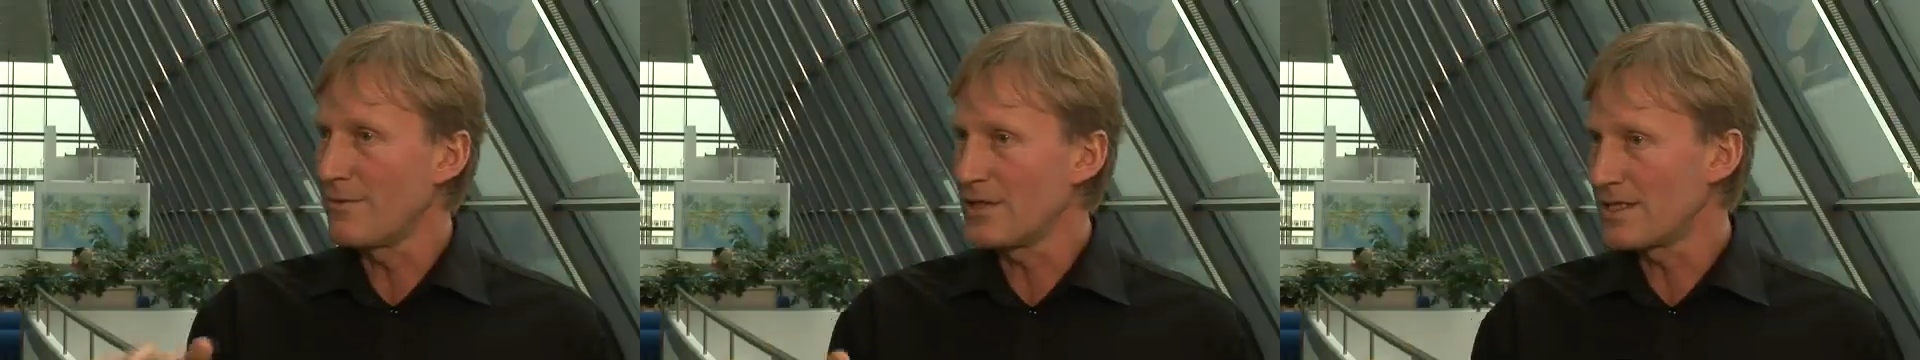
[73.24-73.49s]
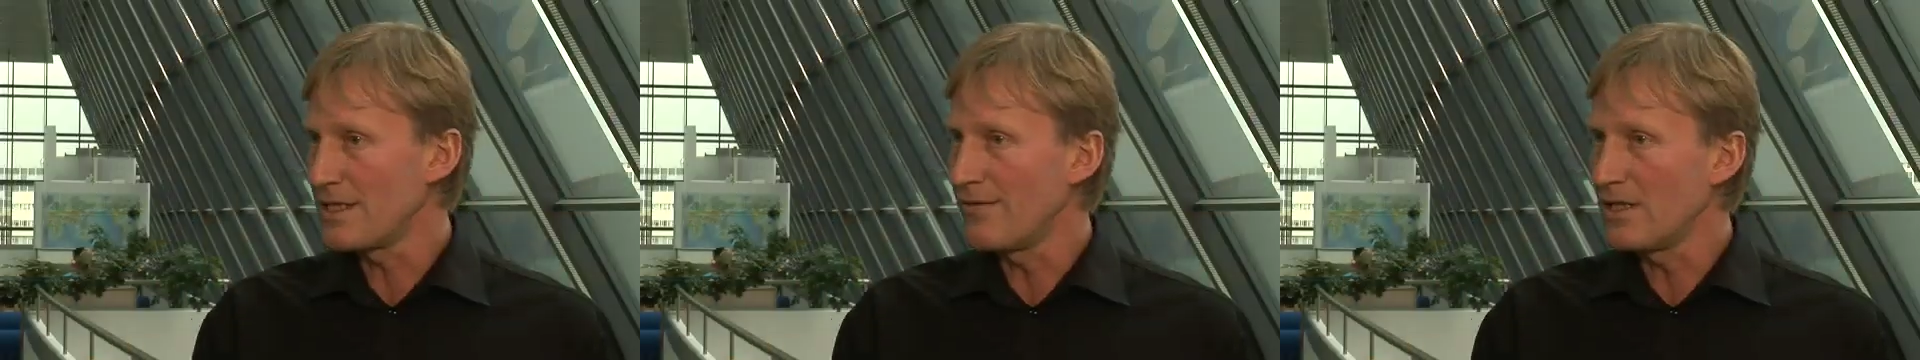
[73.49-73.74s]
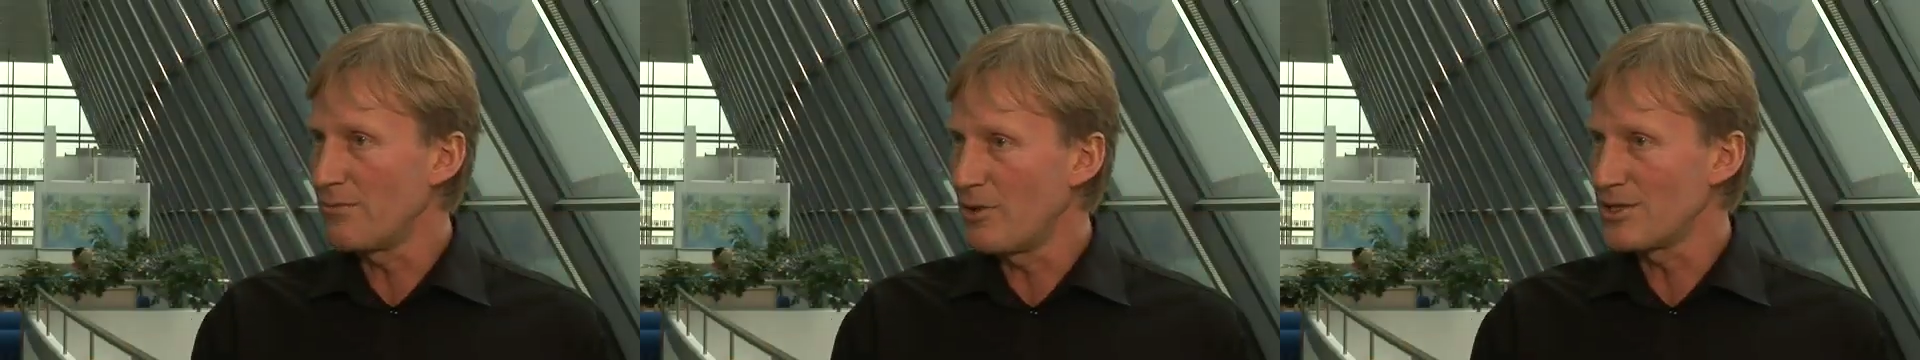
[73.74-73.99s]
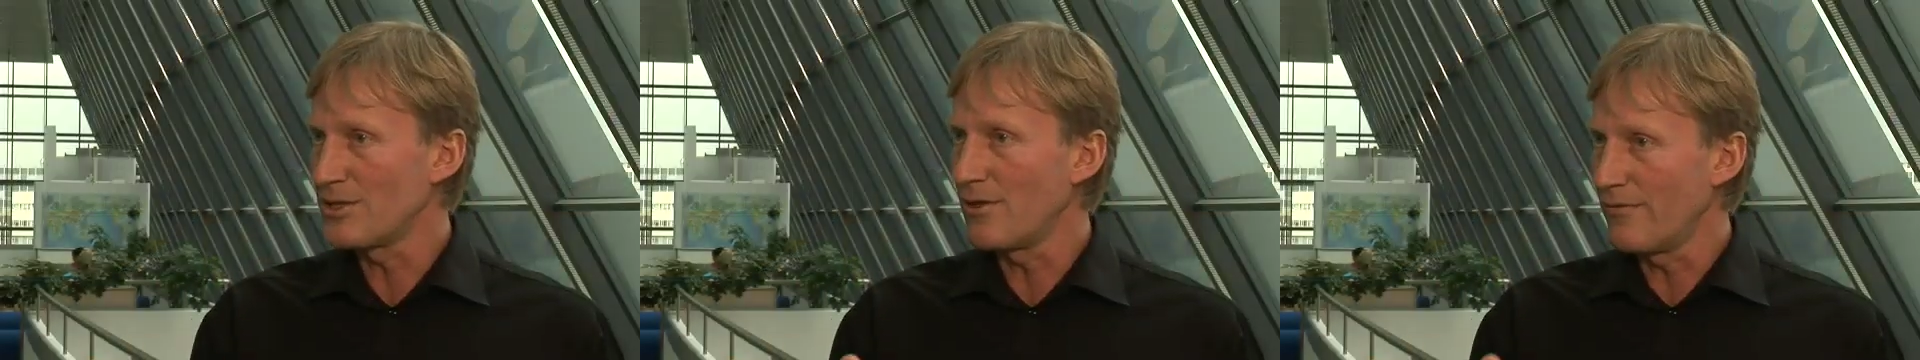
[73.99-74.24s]
about seventy
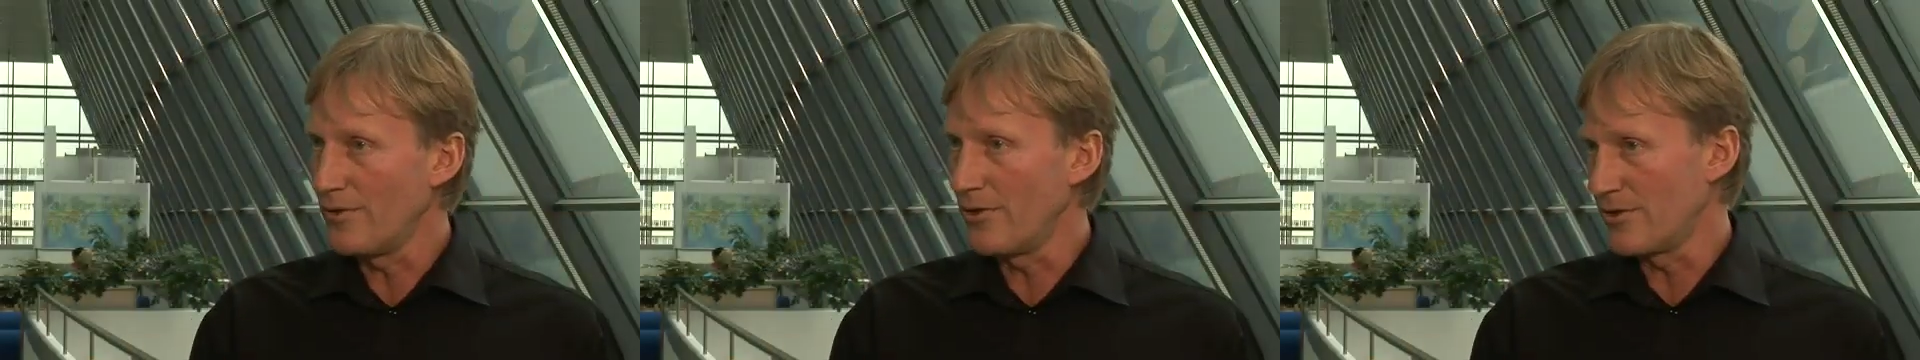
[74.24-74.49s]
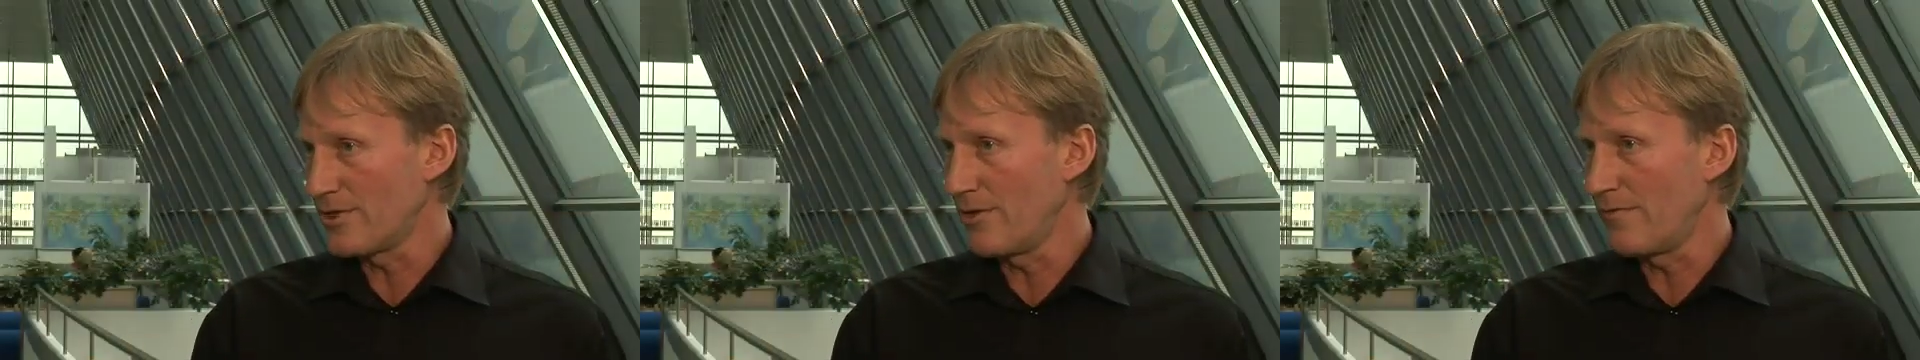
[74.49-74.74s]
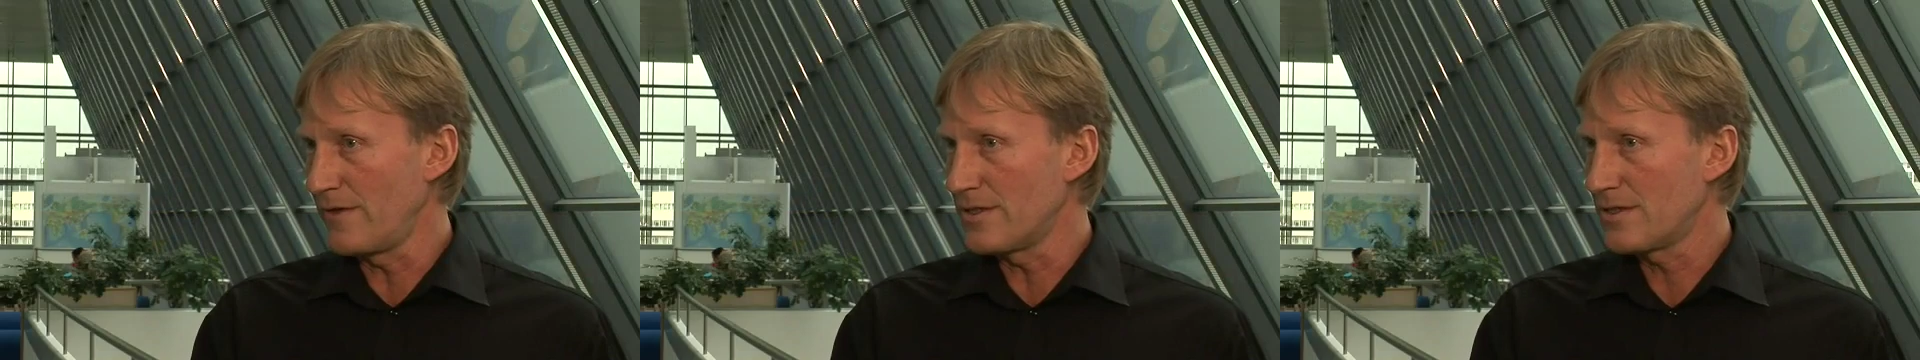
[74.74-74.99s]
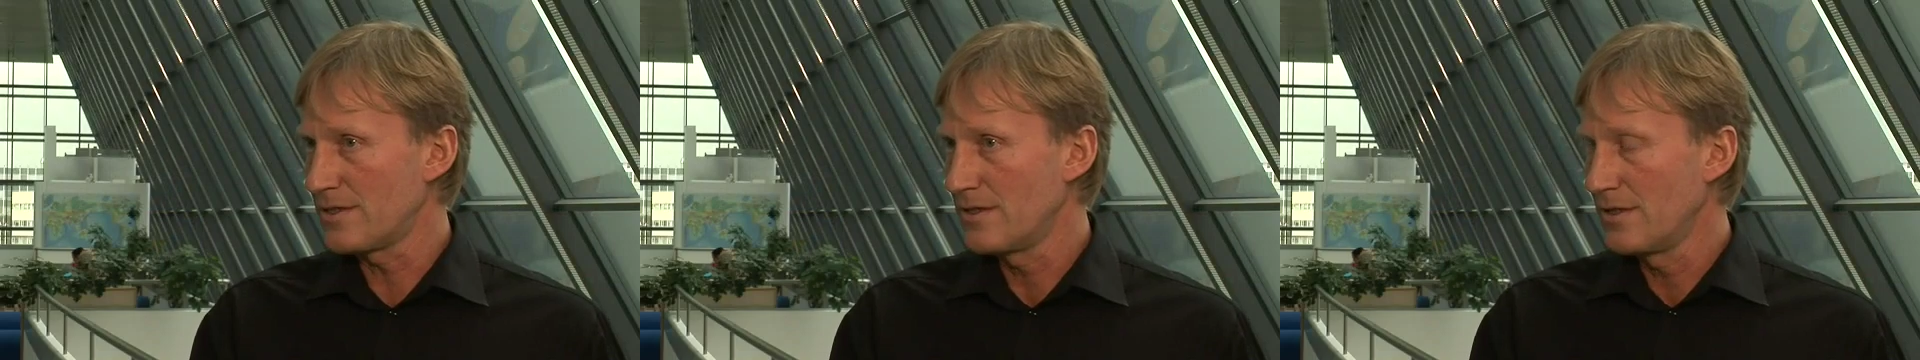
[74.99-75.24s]
percent of the Earth's
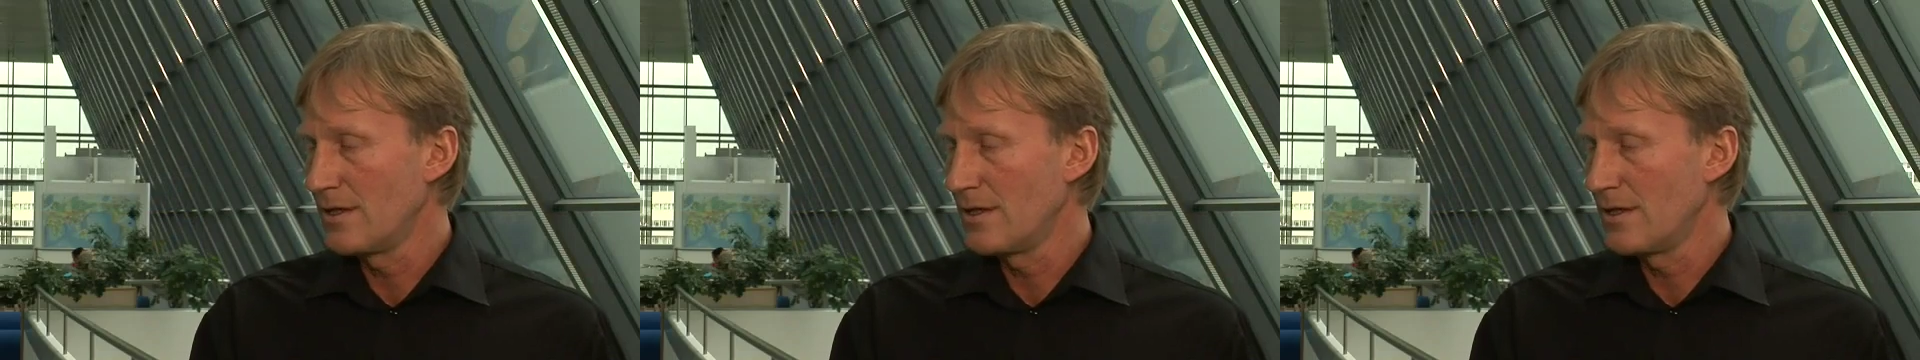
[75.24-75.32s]
surface.